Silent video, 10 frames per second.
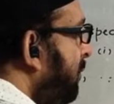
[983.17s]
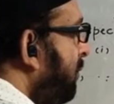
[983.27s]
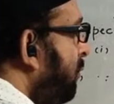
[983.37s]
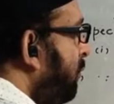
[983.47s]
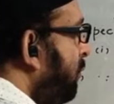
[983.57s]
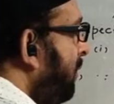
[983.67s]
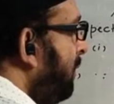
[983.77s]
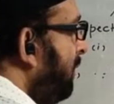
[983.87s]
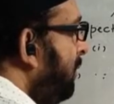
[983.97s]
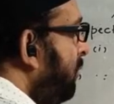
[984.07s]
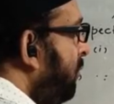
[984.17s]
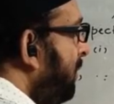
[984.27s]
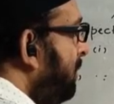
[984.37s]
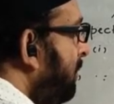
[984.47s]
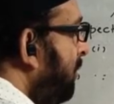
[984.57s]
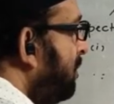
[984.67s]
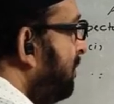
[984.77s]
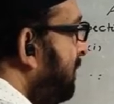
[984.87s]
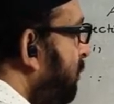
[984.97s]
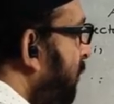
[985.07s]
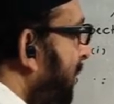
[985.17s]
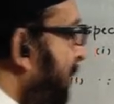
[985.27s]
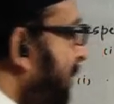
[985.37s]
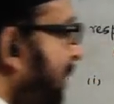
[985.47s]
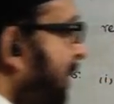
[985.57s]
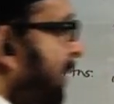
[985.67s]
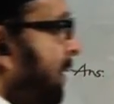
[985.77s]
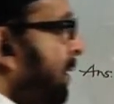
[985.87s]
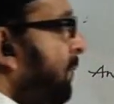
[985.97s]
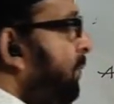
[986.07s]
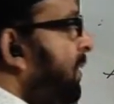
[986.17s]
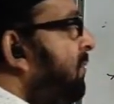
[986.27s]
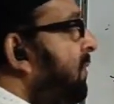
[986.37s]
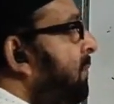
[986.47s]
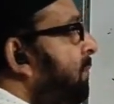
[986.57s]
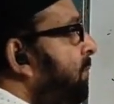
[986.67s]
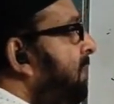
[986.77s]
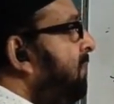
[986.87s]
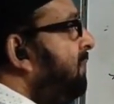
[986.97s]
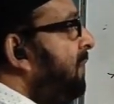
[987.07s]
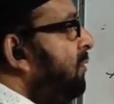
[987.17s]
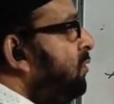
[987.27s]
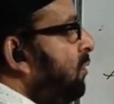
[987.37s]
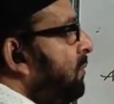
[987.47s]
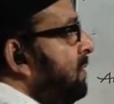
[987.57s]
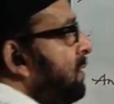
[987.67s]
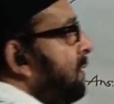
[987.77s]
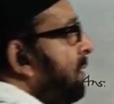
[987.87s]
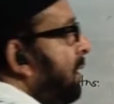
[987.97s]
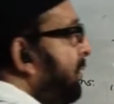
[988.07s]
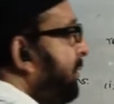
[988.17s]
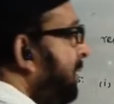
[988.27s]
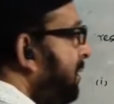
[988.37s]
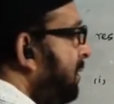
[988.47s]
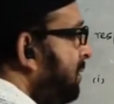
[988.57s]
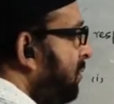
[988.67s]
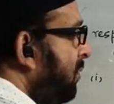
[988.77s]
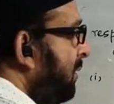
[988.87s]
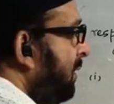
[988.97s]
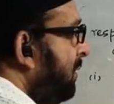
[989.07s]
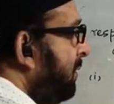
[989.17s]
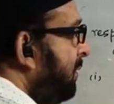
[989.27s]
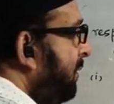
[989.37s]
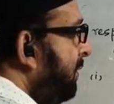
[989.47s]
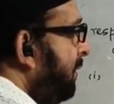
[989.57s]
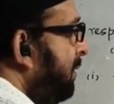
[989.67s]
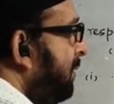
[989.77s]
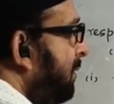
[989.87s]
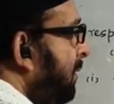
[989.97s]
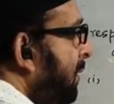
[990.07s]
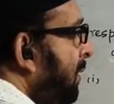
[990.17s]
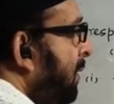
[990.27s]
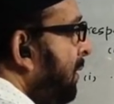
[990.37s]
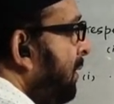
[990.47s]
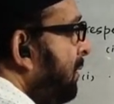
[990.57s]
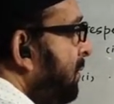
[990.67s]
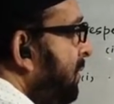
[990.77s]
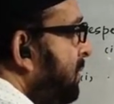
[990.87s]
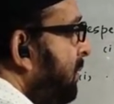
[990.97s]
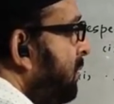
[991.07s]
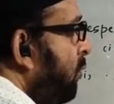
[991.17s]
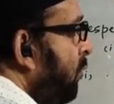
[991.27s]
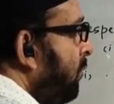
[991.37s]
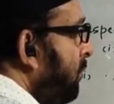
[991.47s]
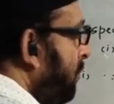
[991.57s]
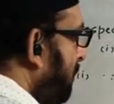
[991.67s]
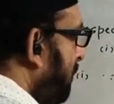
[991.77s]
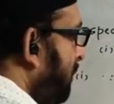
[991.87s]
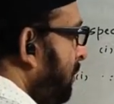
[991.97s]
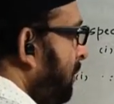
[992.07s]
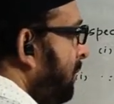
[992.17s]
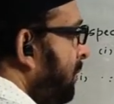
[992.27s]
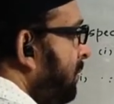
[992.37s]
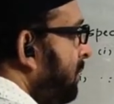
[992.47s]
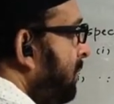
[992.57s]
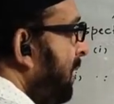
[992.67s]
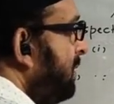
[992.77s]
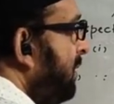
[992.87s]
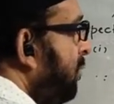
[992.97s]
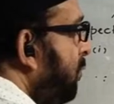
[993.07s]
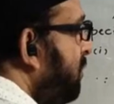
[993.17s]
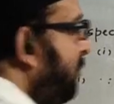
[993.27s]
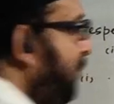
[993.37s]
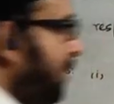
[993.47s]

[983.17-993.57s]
into 220, 210 because of the square. P1 value is how much here? 100. So we can write here 100. This much ohm as equation